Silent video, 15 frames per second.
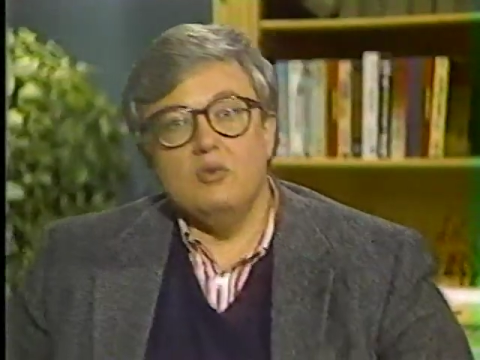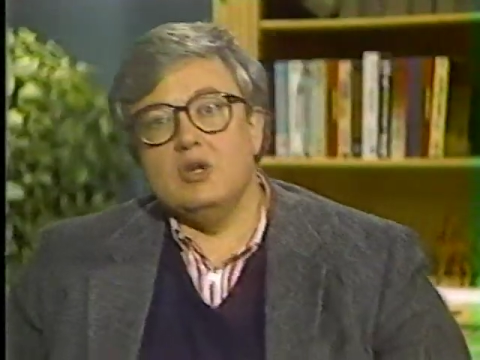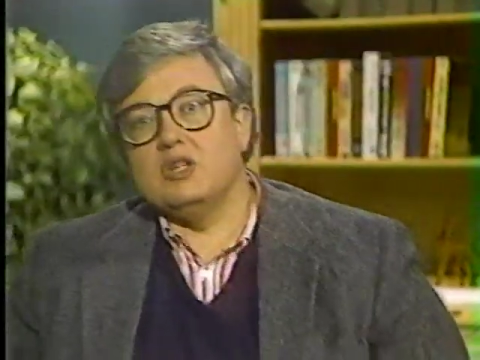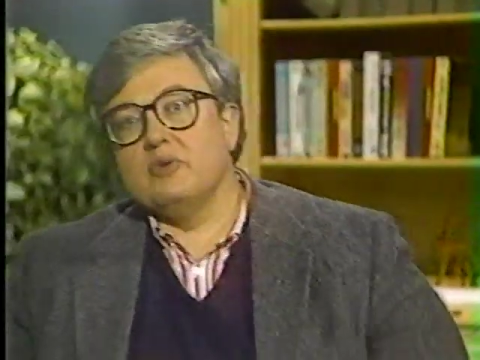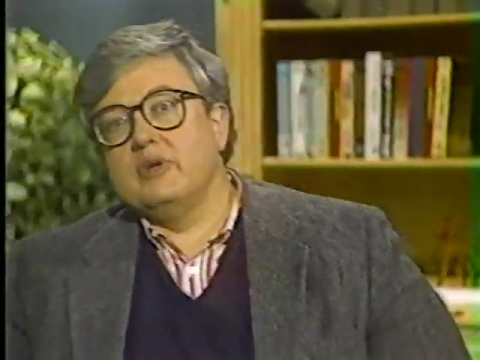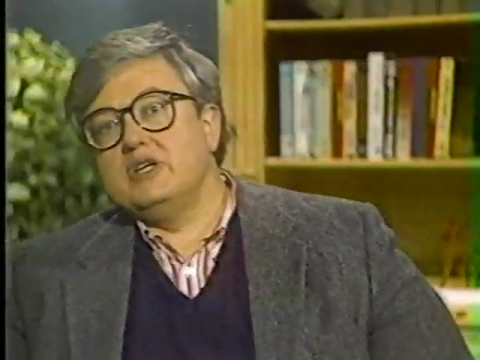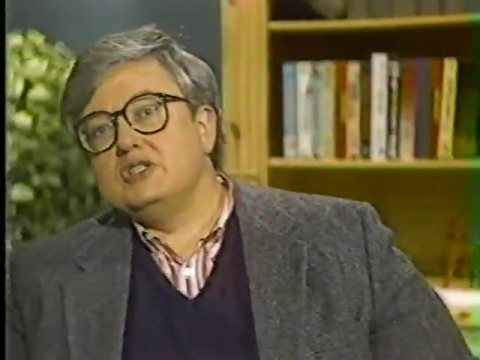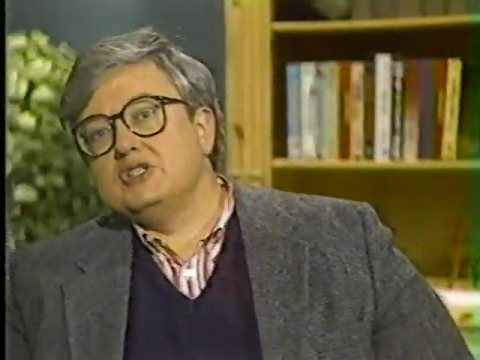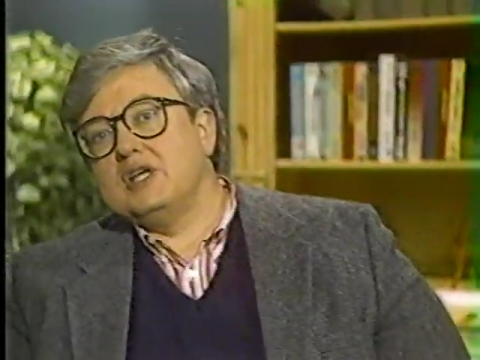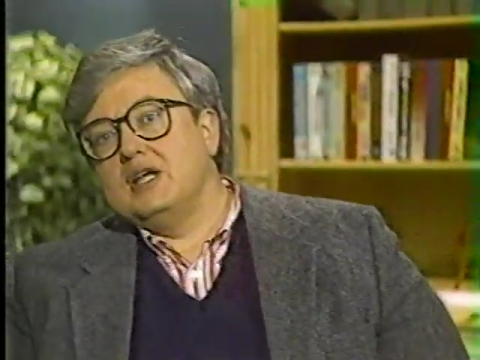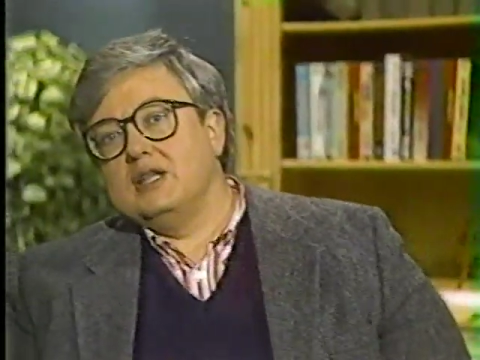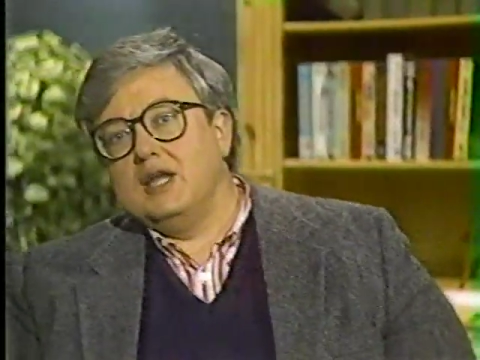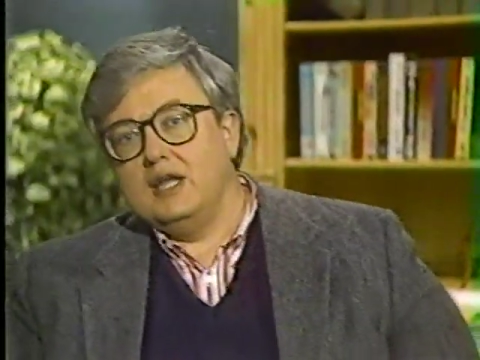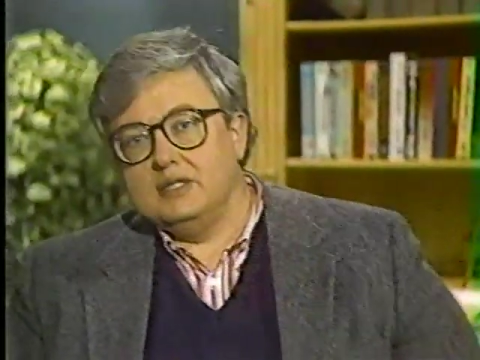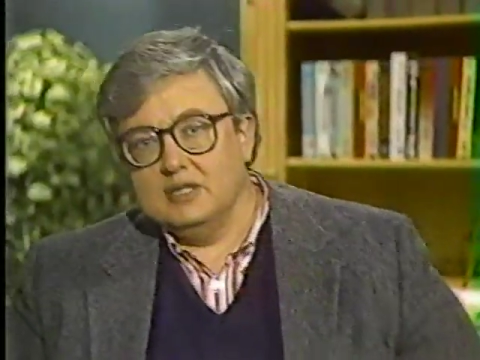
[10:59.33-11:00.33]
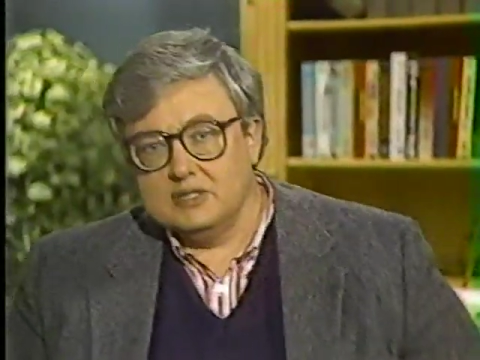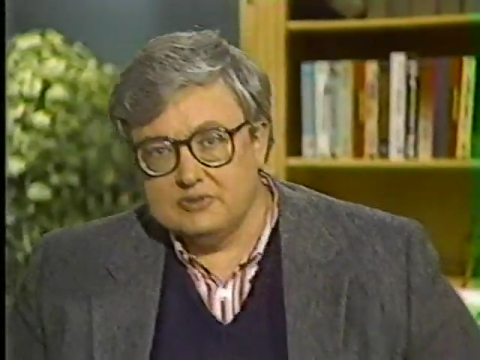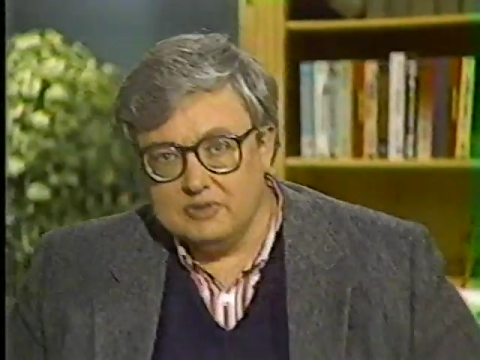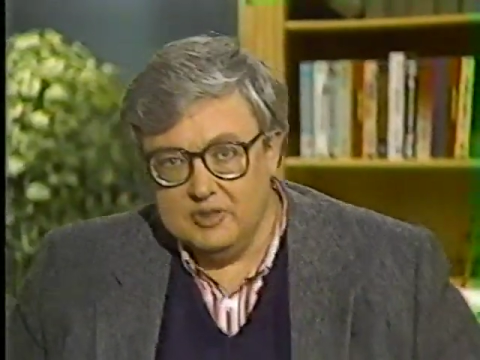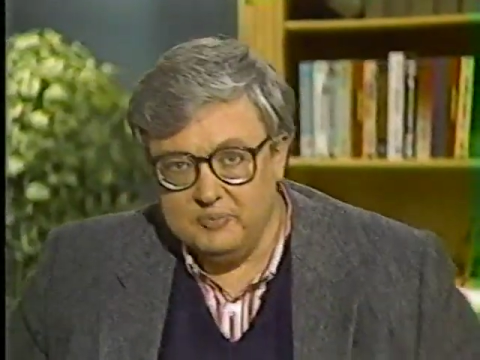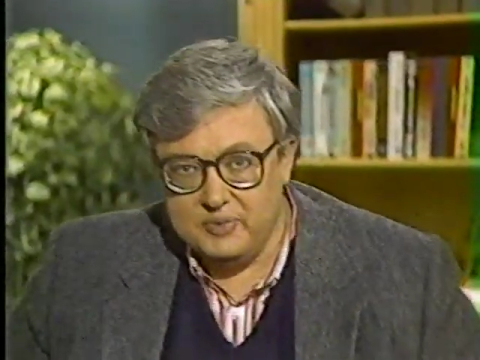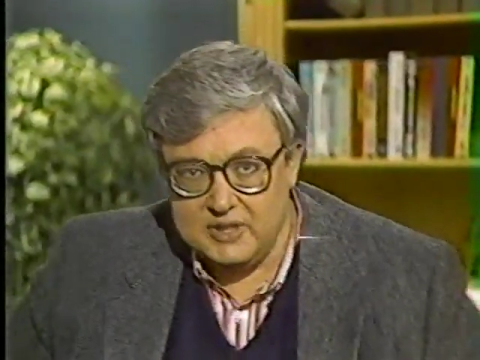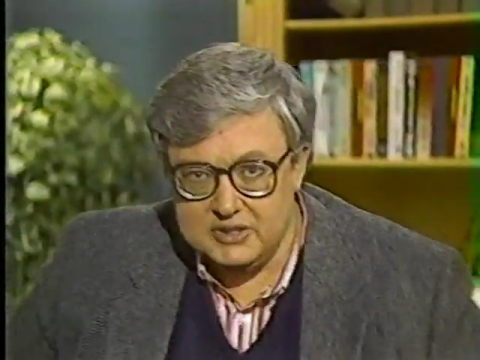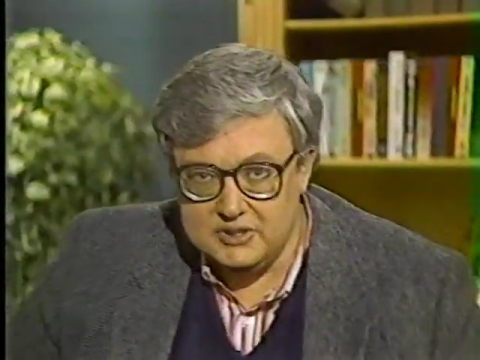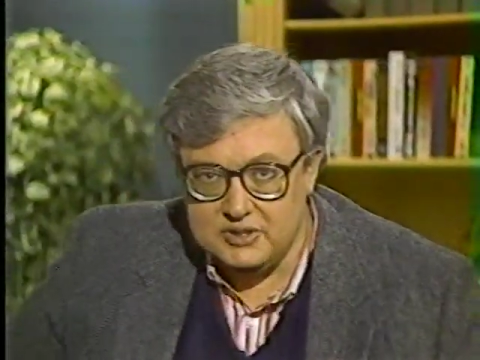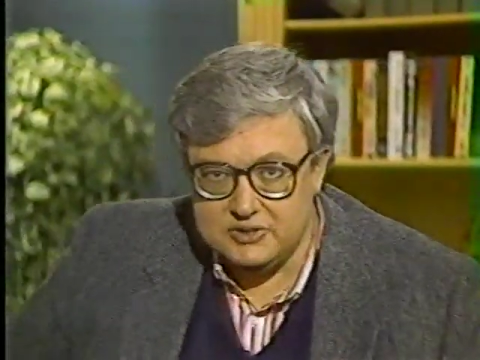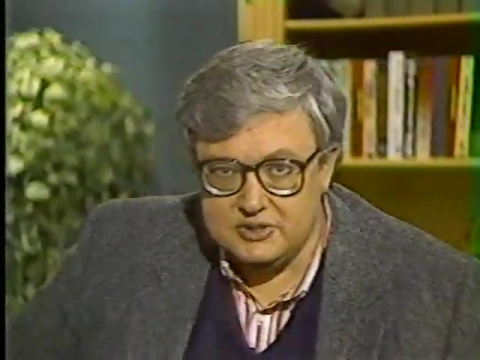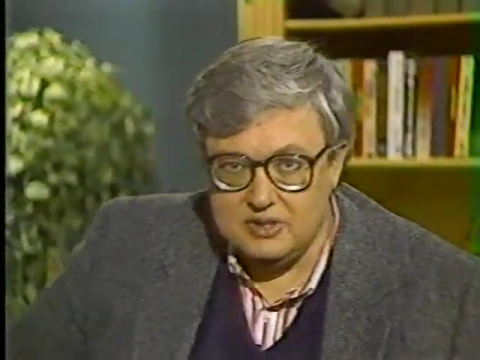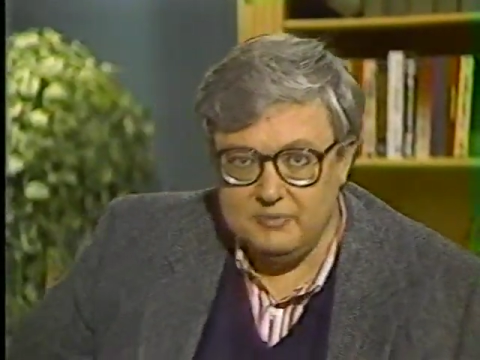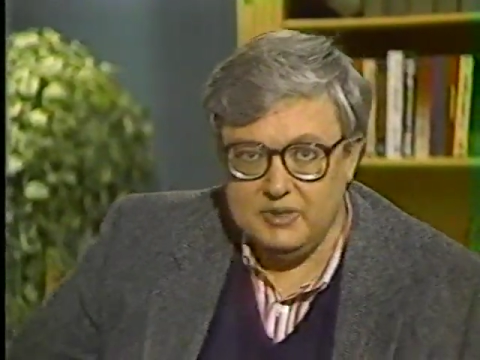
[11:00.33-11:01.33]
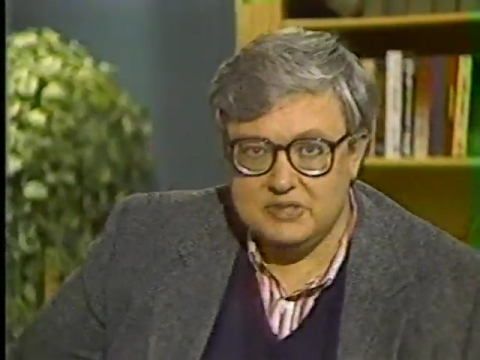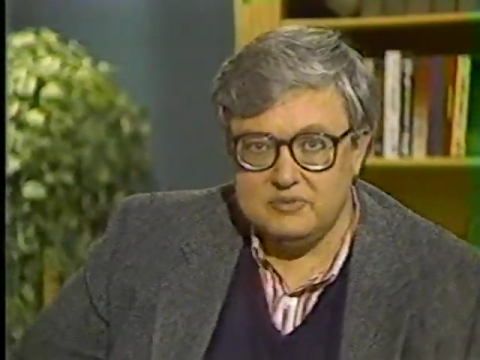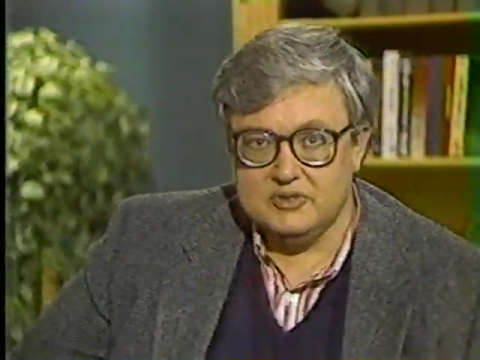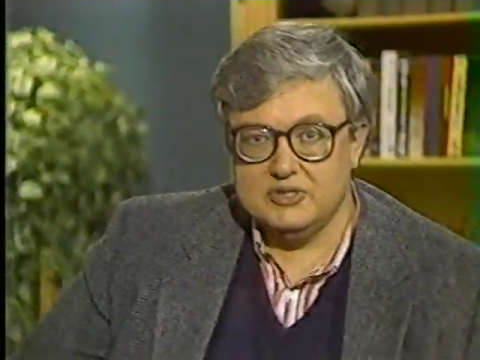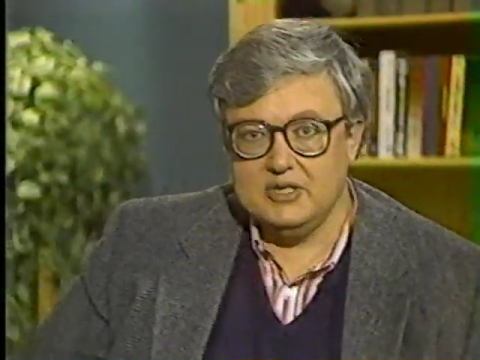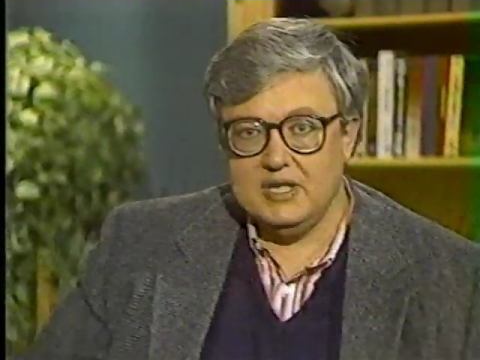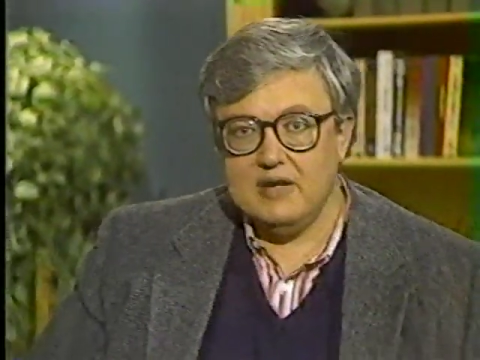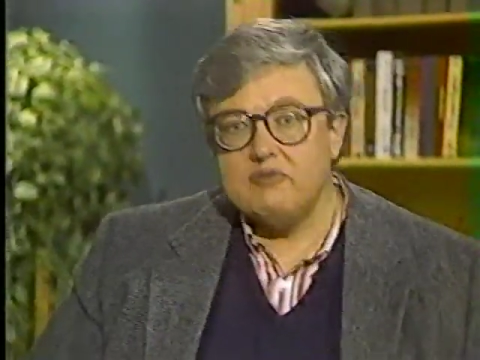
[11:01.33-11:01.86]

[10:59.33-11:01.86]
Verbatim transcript: One of the reasons I liked Extreme Prejudice so much was that